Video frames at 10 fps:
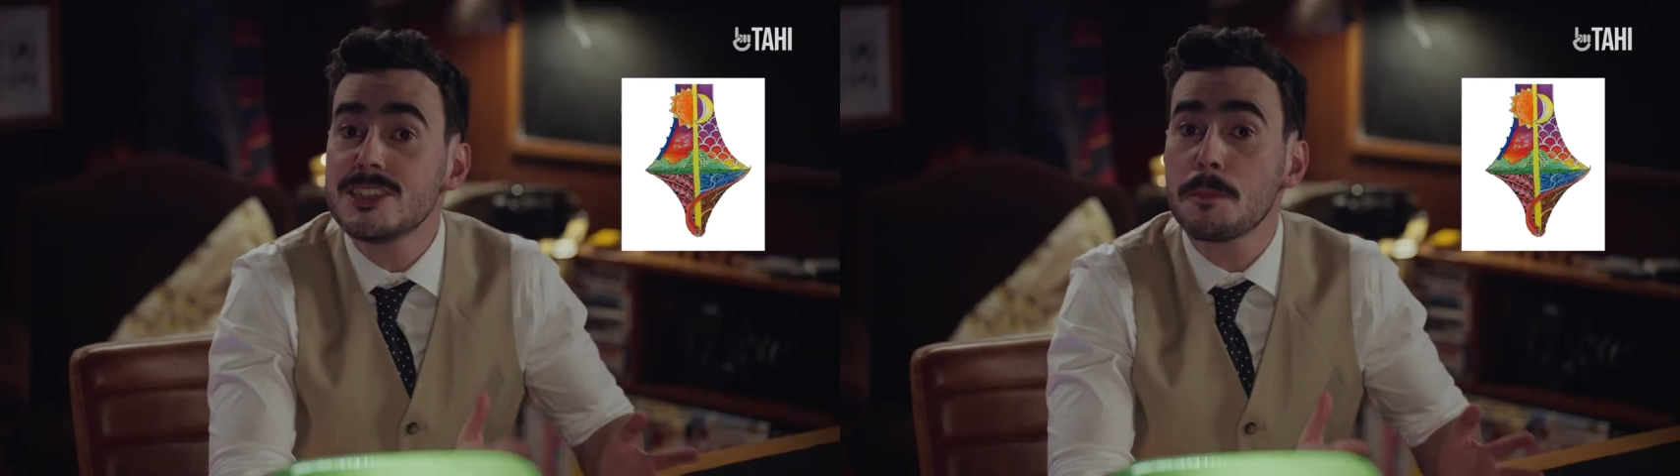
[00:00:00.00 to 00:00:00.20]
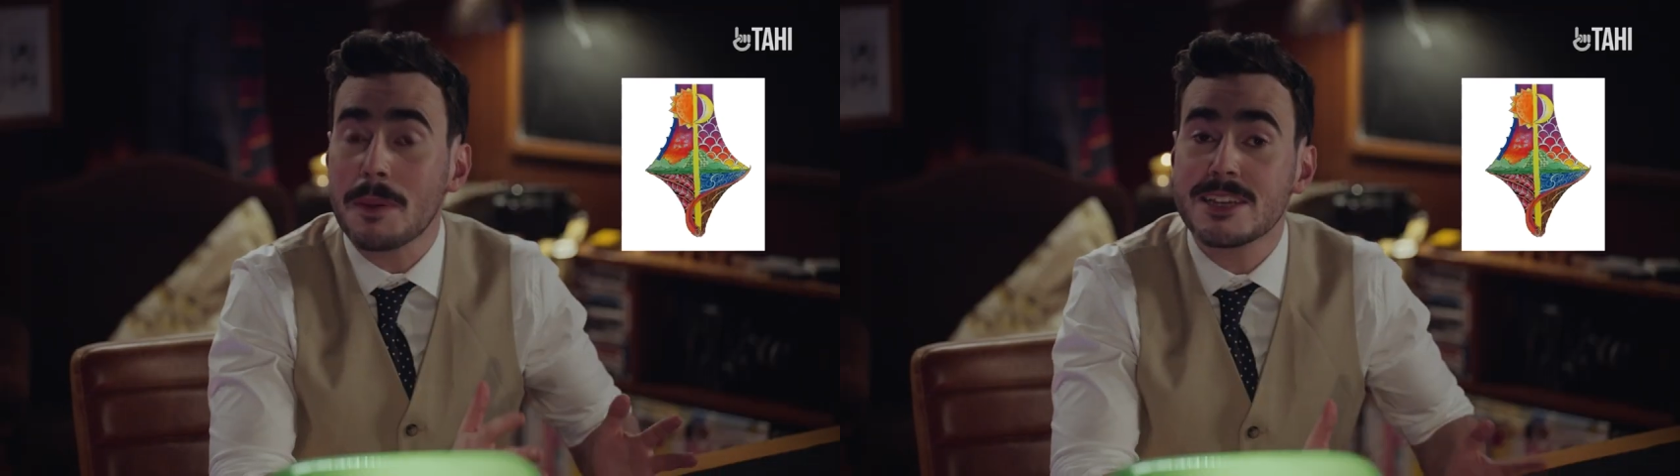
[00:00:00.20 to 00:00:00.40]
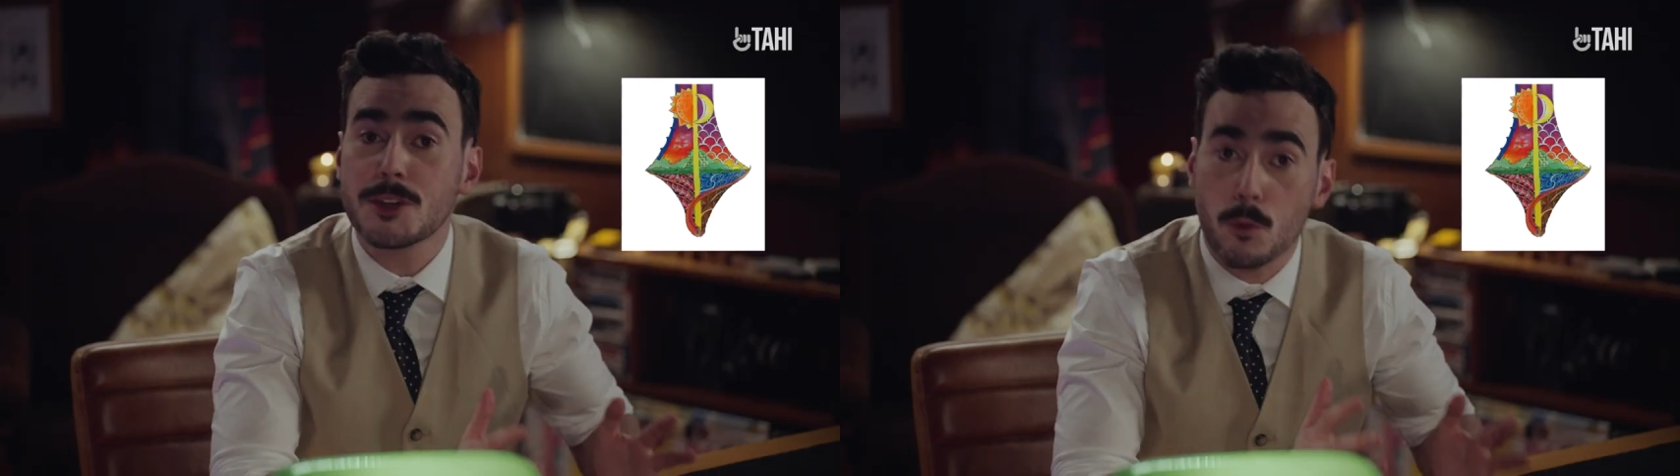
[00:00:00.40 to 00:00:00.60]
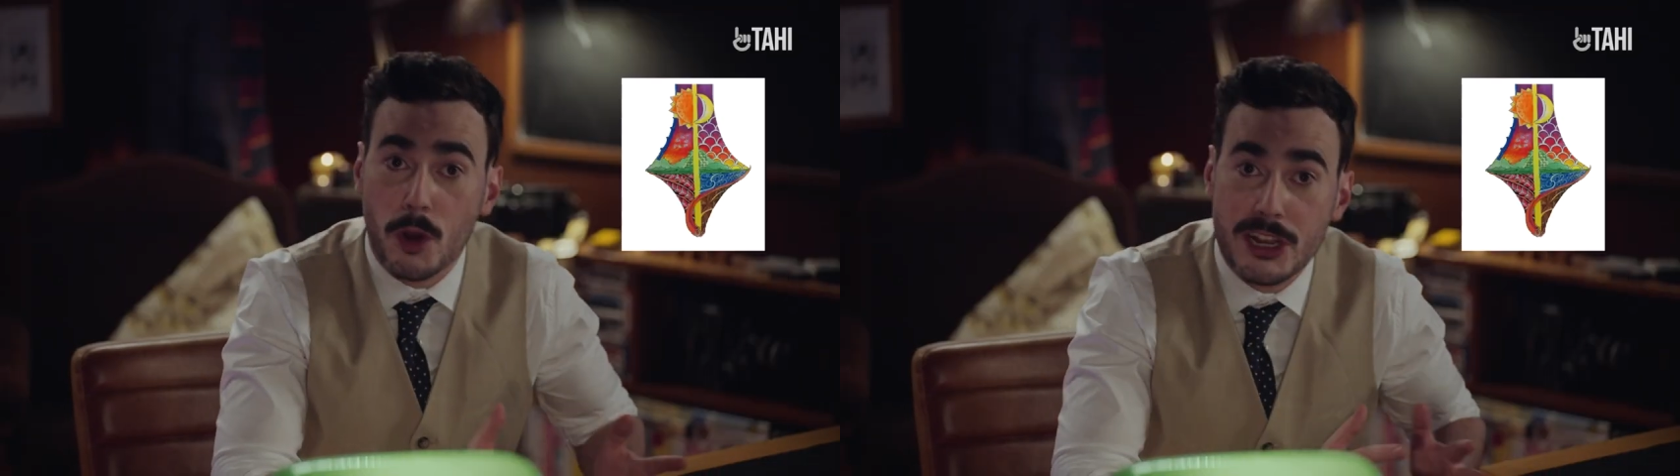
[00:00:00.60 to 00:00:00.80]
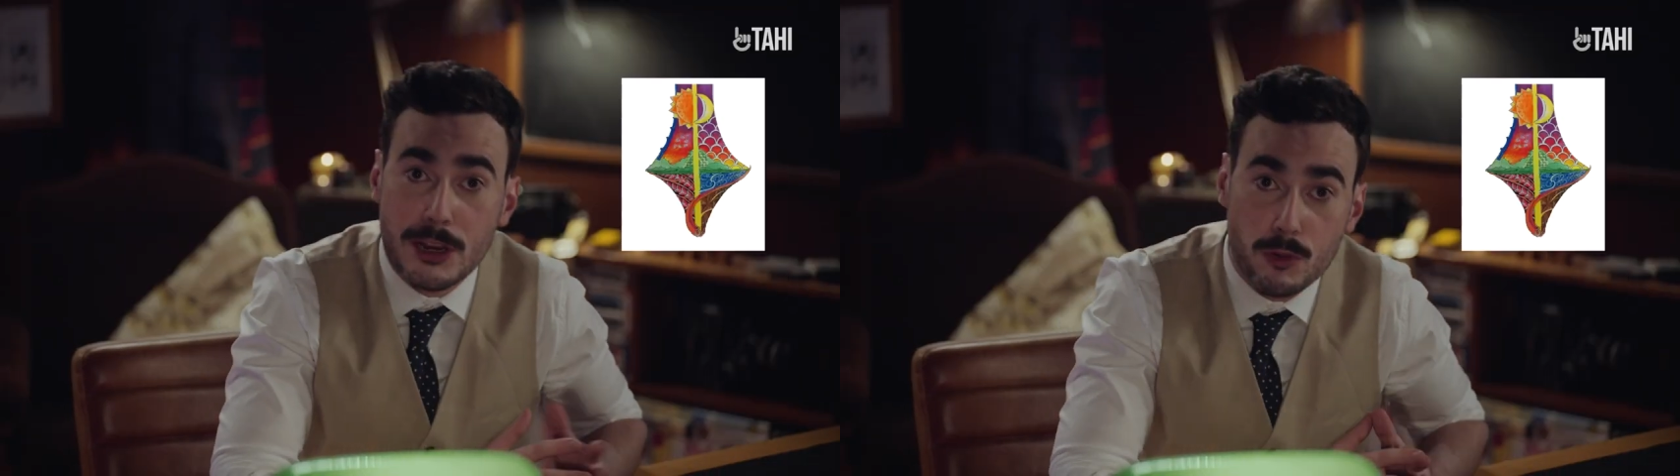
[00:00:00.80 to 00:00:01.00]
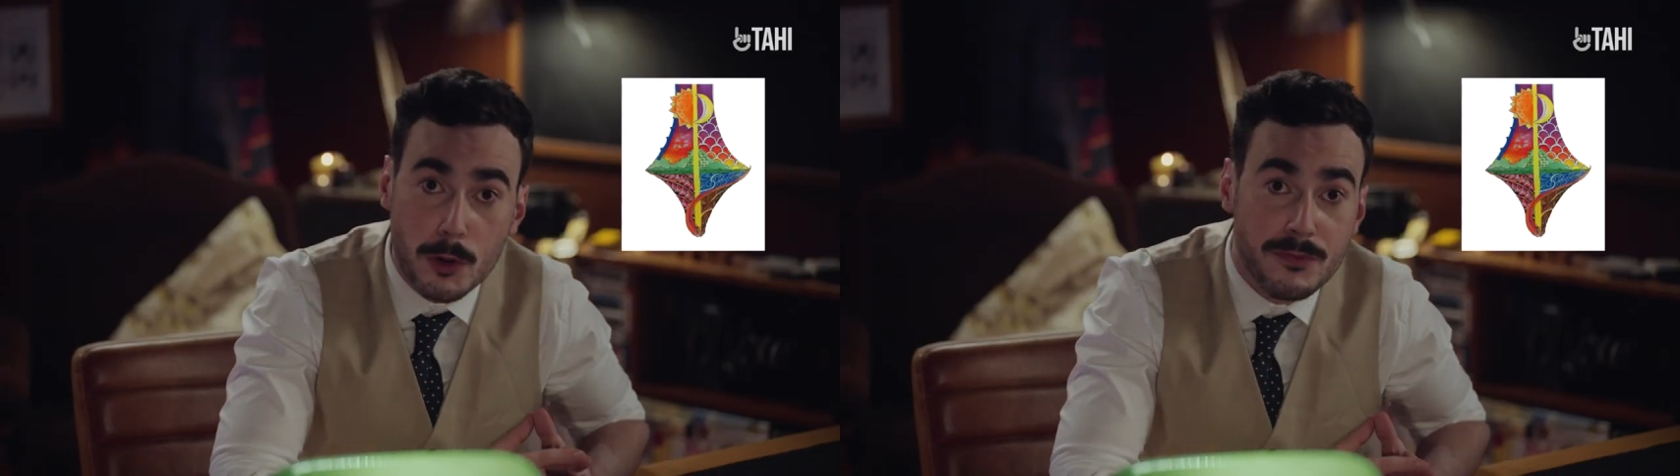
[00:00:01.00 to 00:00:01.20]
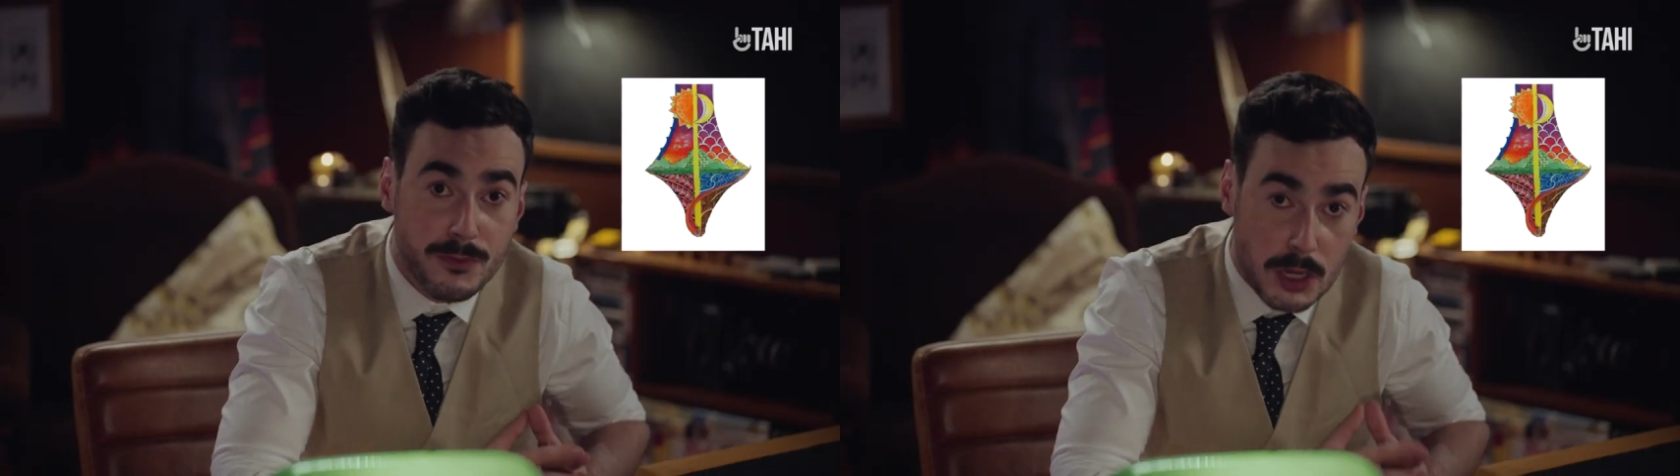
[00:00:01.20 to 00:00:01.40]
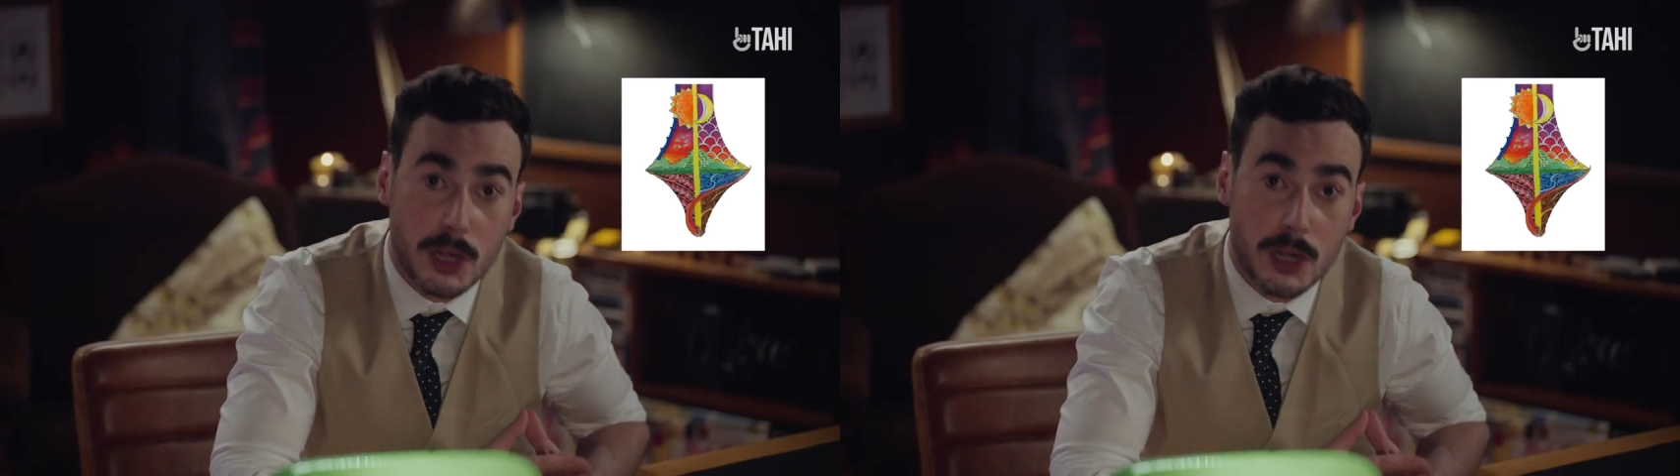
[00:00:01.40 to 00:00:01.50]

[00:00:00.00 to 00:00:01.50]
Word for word: Independent Working Group for